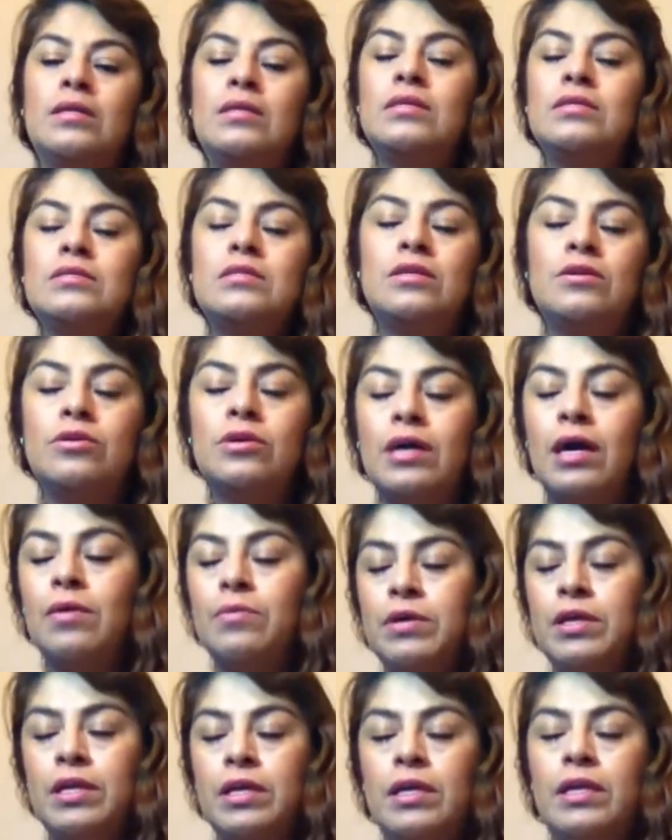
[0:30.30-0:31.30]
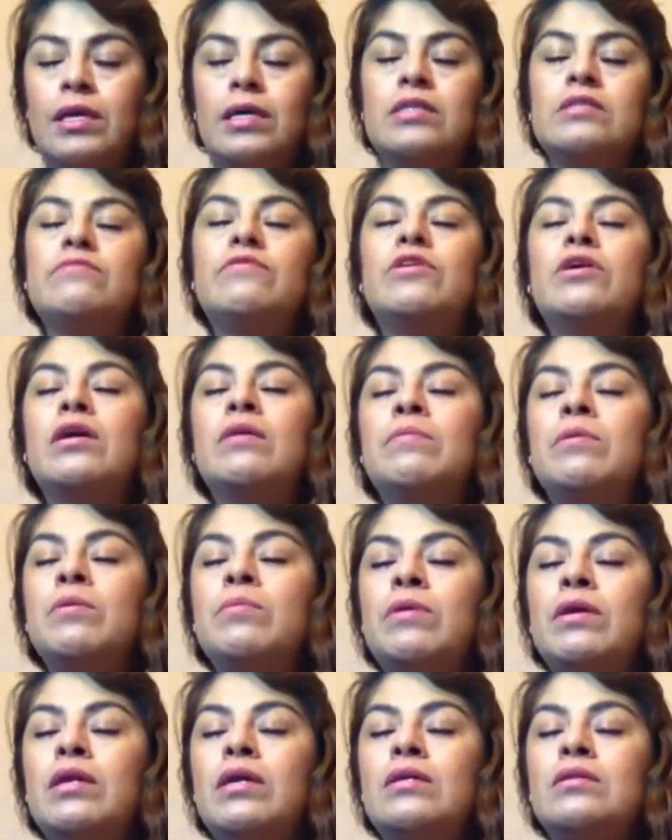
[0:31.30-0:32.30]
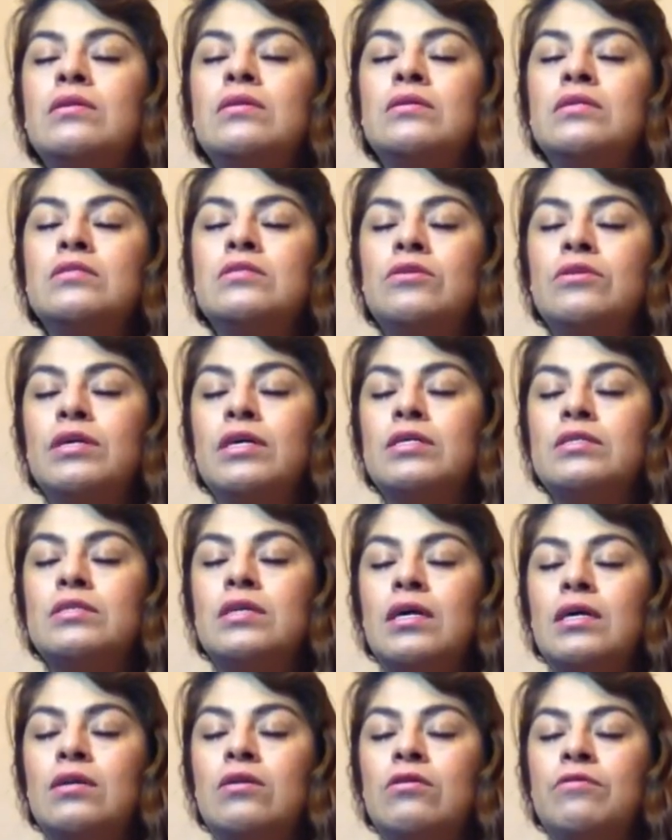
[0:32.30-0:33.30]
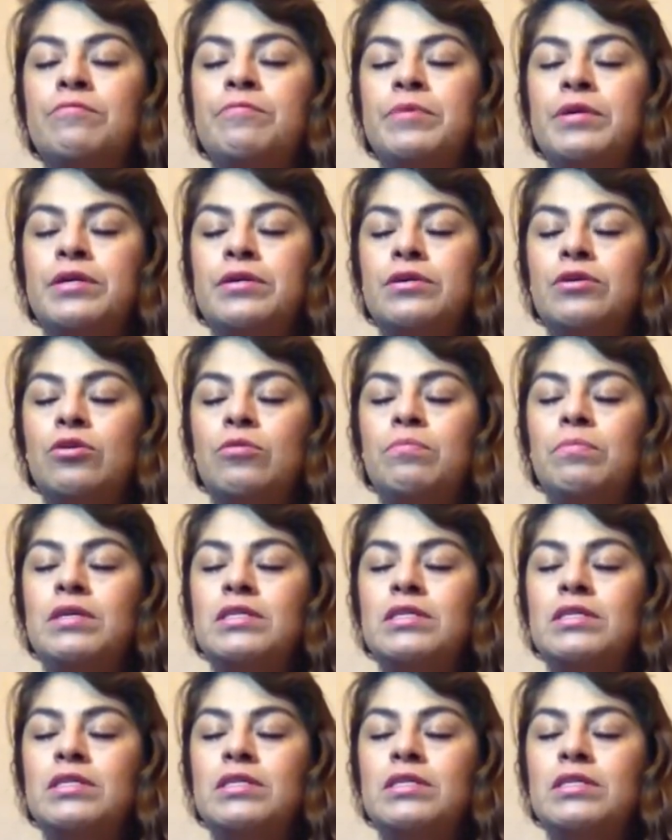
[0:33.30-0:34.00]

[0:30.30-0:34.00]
This tarot card reading is for everyone under the zodiac sign of Virgo.